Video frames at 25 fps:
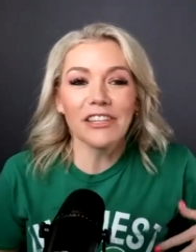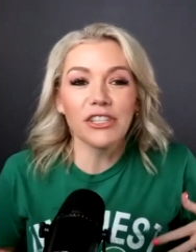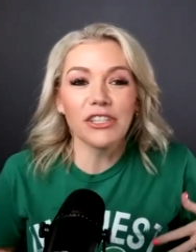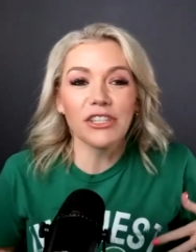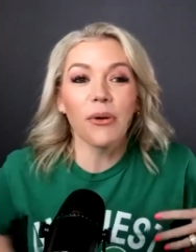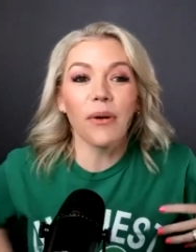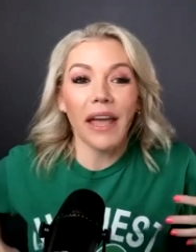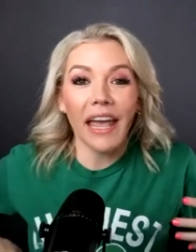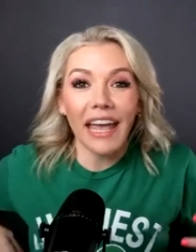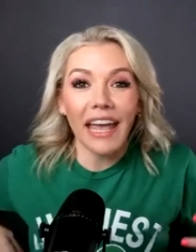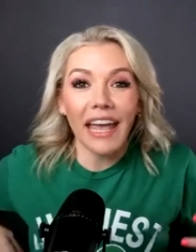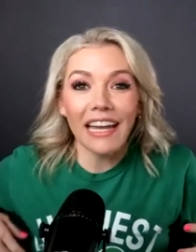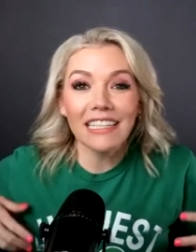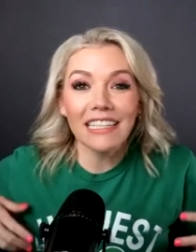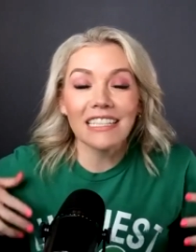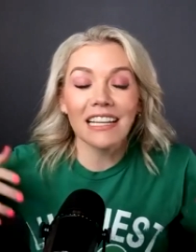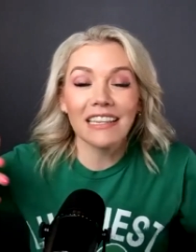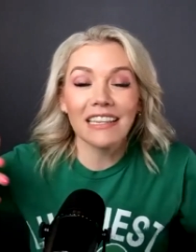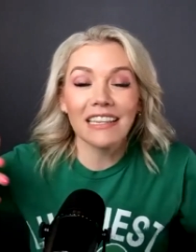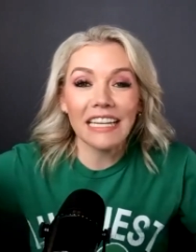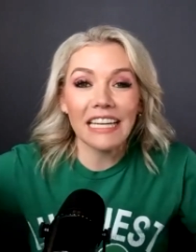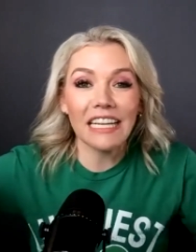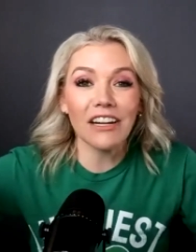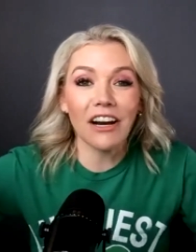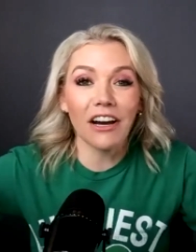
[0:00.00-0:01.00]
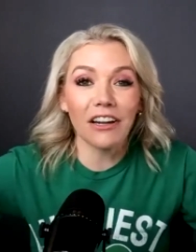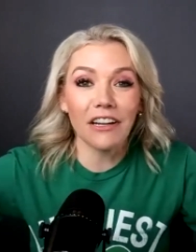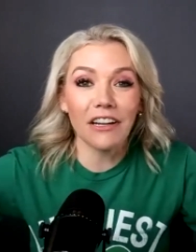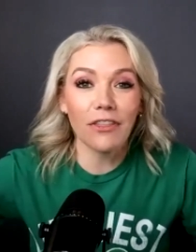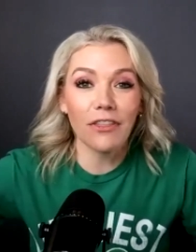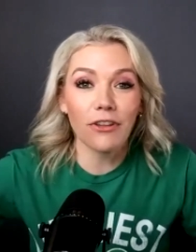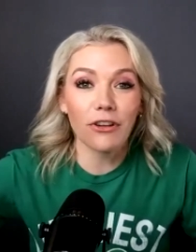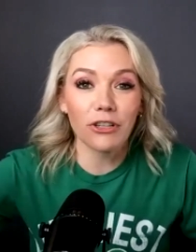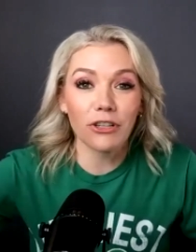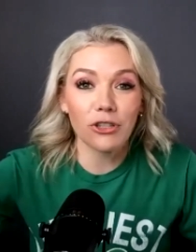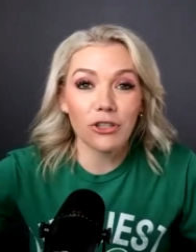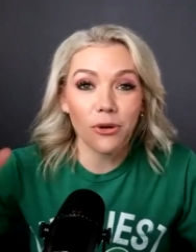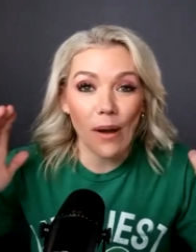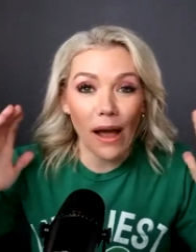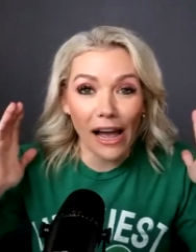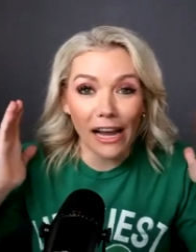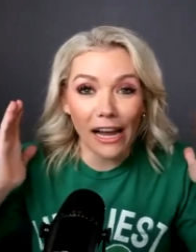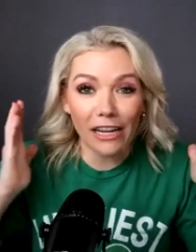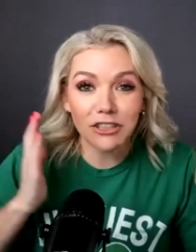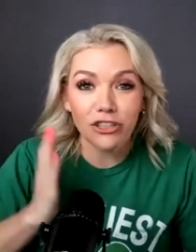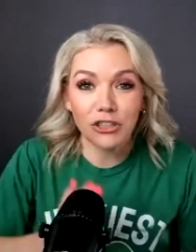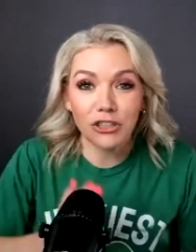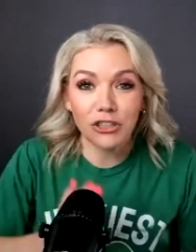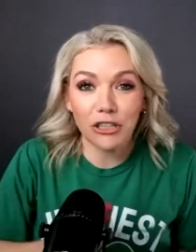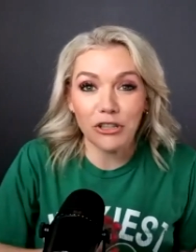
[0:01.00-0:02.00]
it's okay to lean on others who
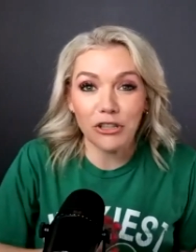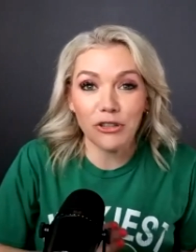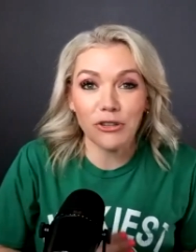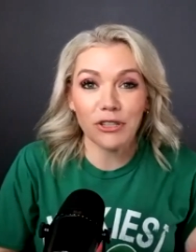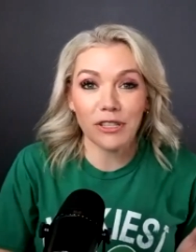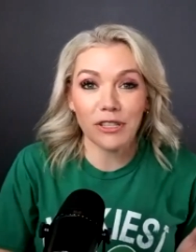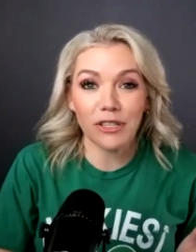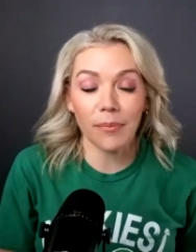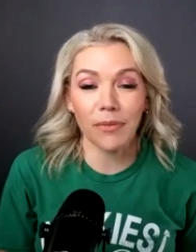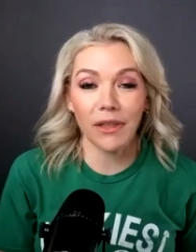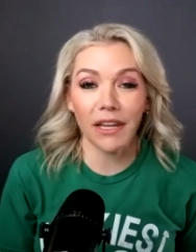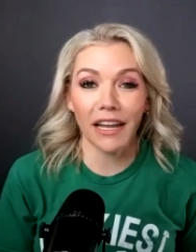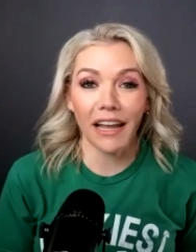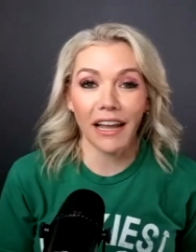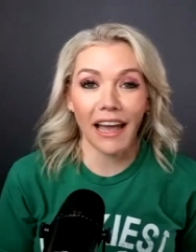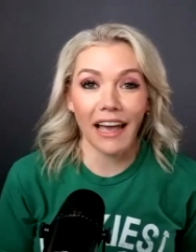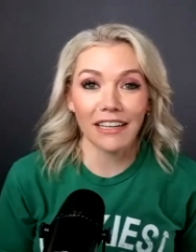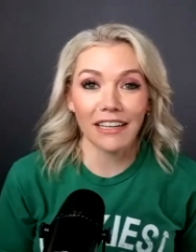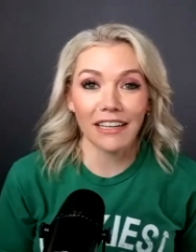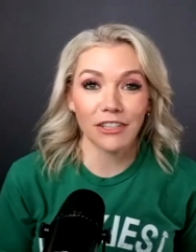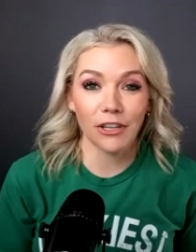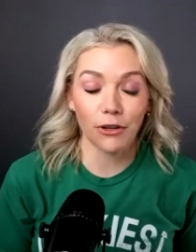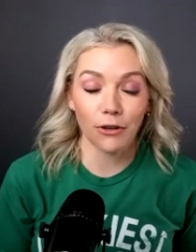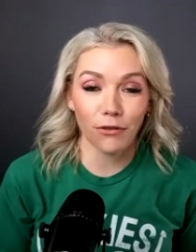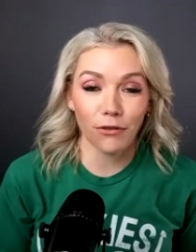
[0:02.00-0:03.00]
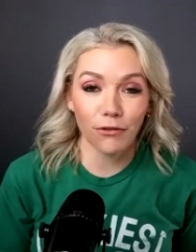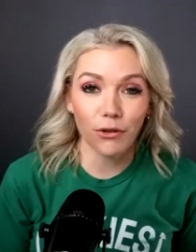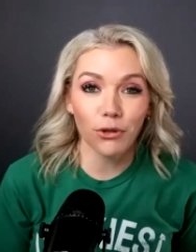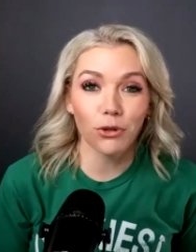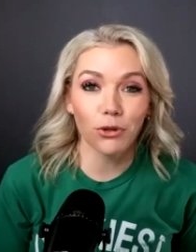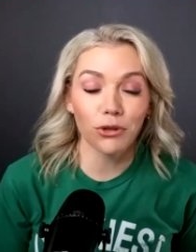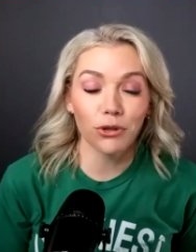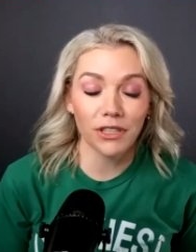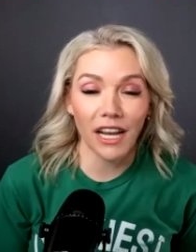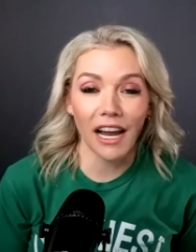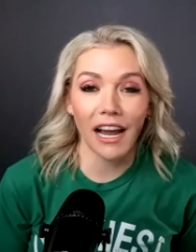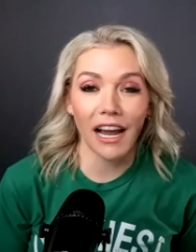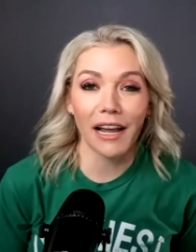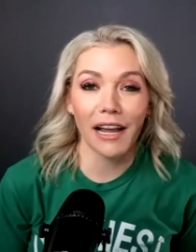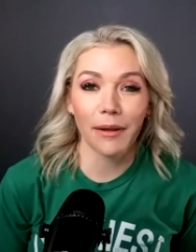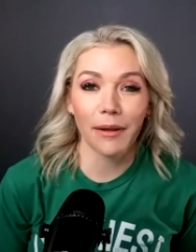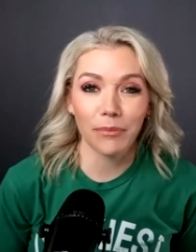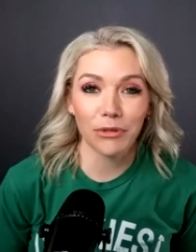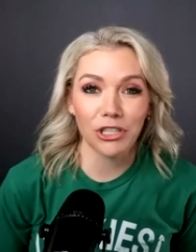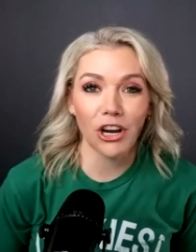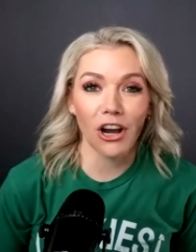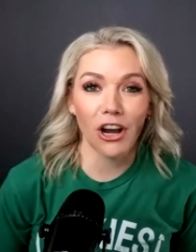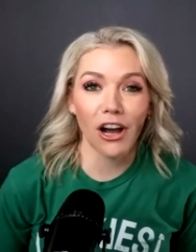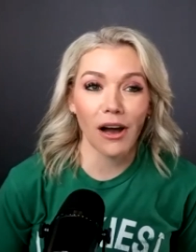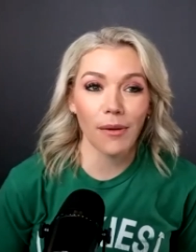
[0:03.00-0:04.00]
actually do something as their
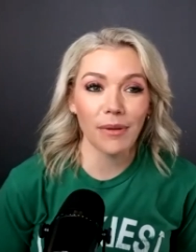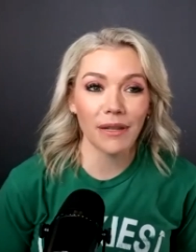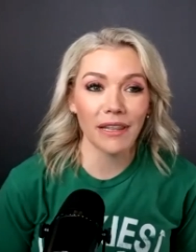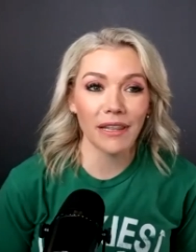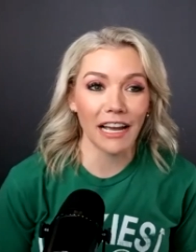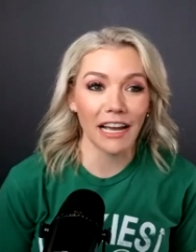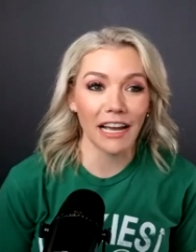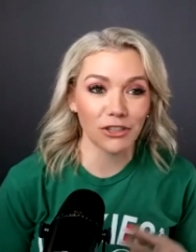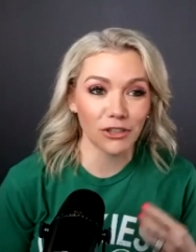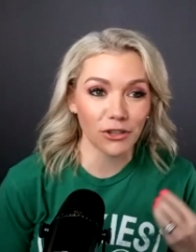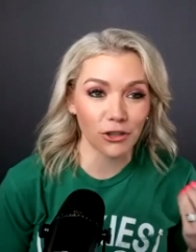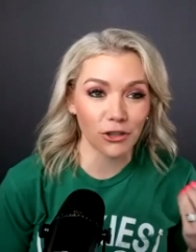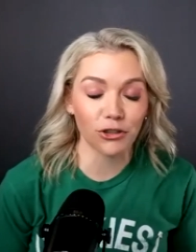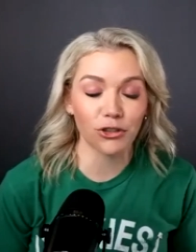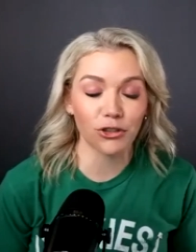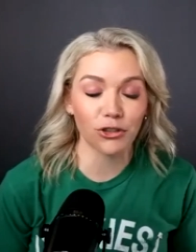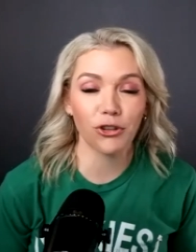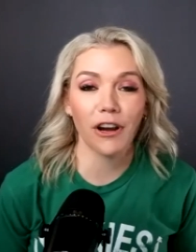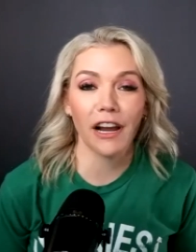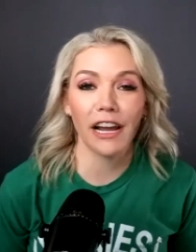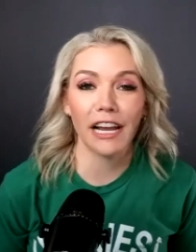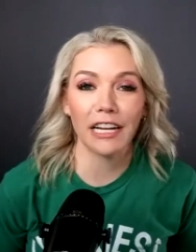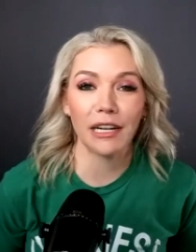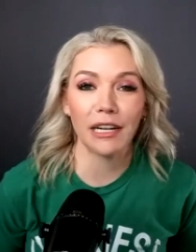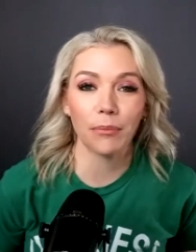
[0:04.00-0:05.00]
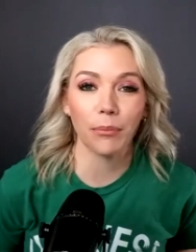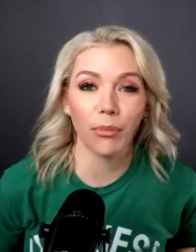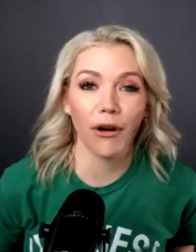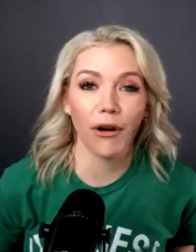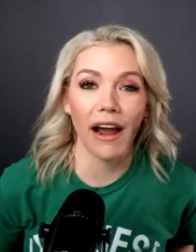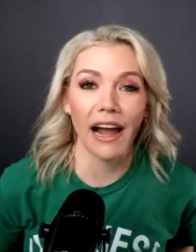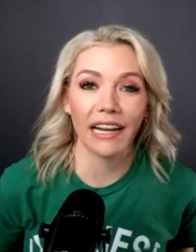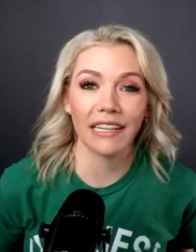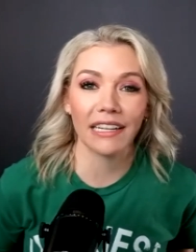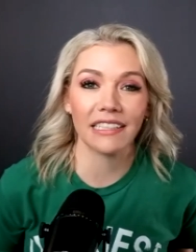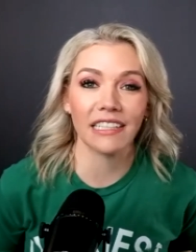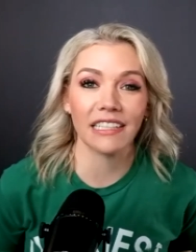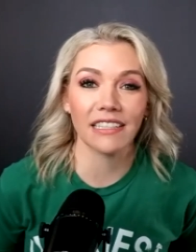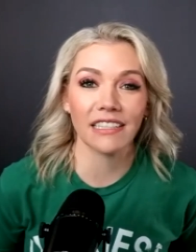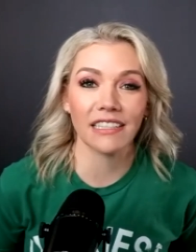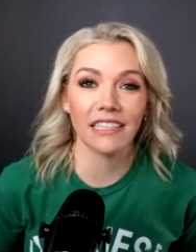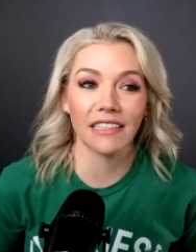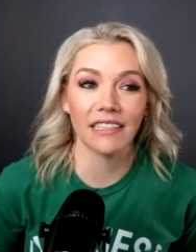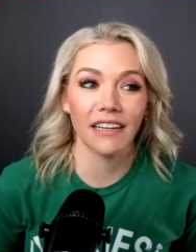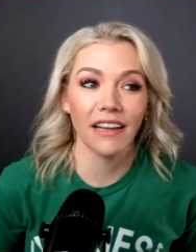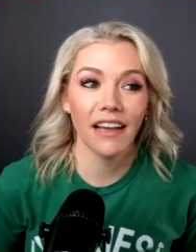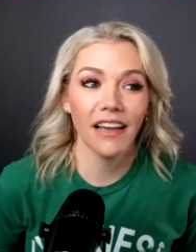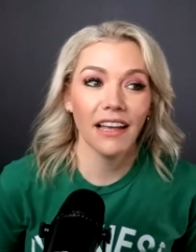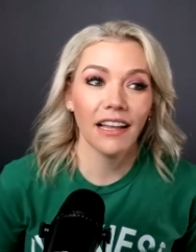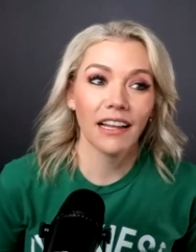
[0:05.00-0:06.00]
full-time job and that's their trade and practice
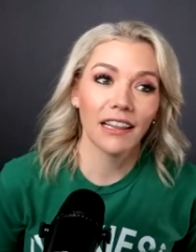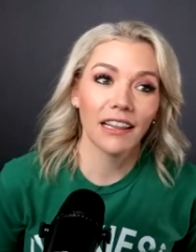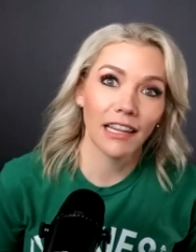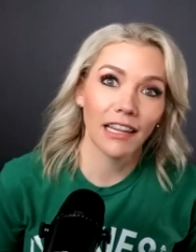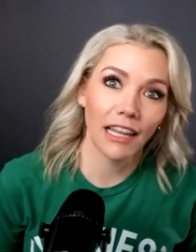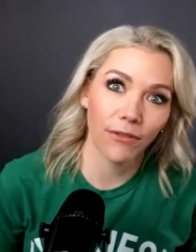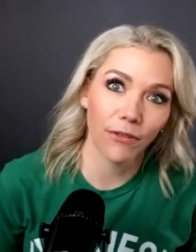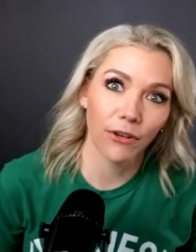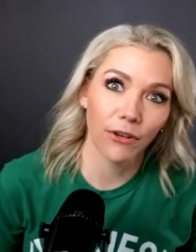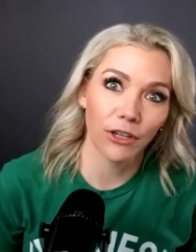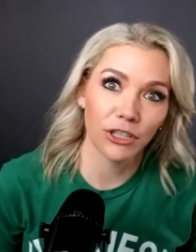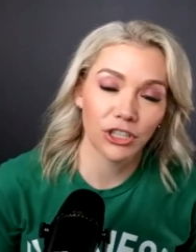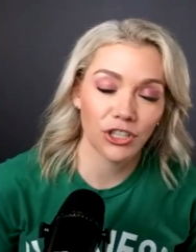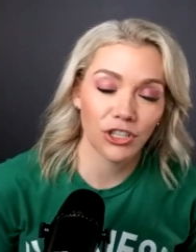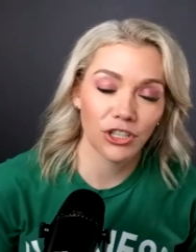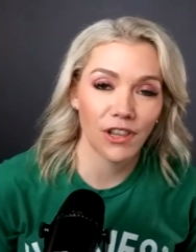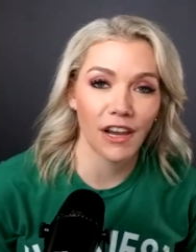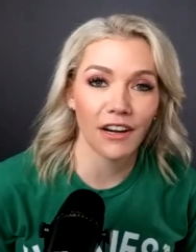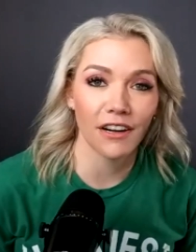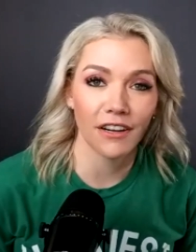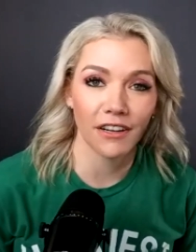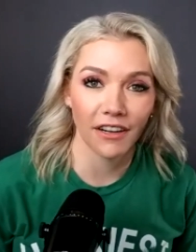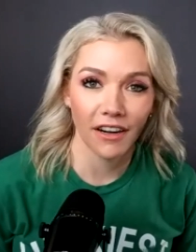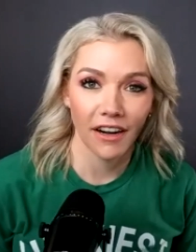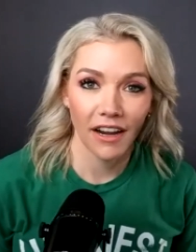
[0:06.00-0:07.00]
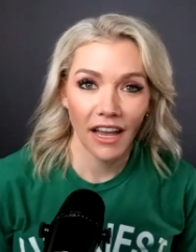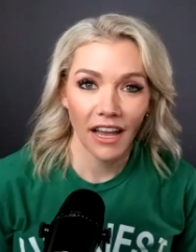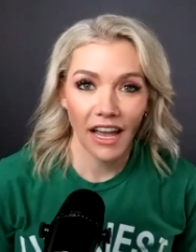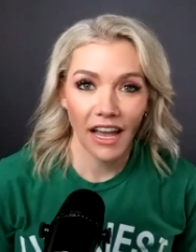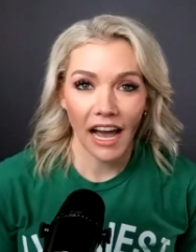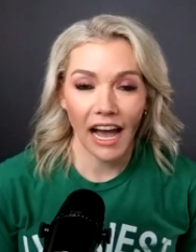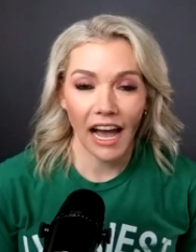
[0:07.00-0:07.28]
and leverage their